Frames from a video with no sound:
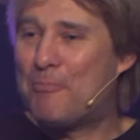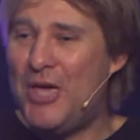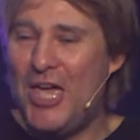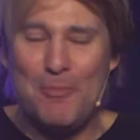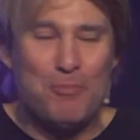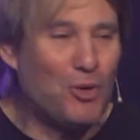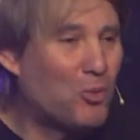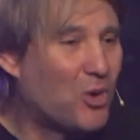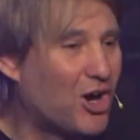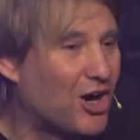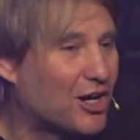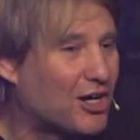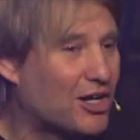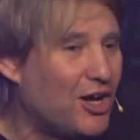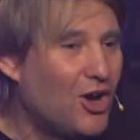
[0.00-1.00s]
people
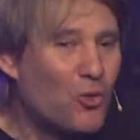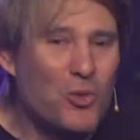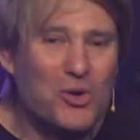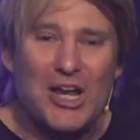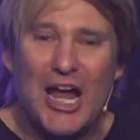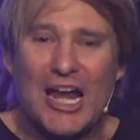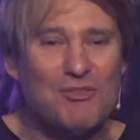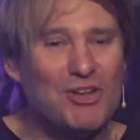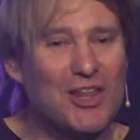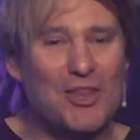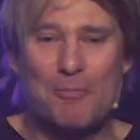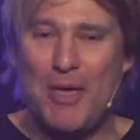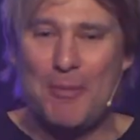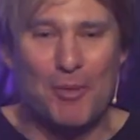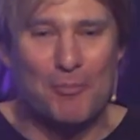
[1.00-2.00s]
work. We're not even in the
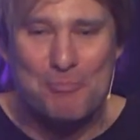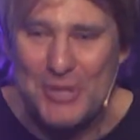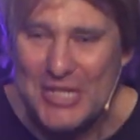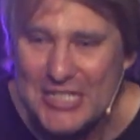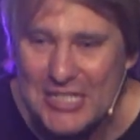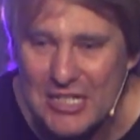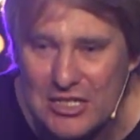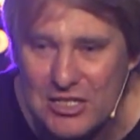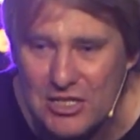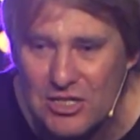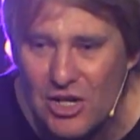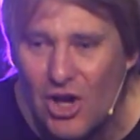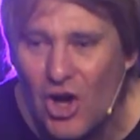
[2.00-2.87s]
people business.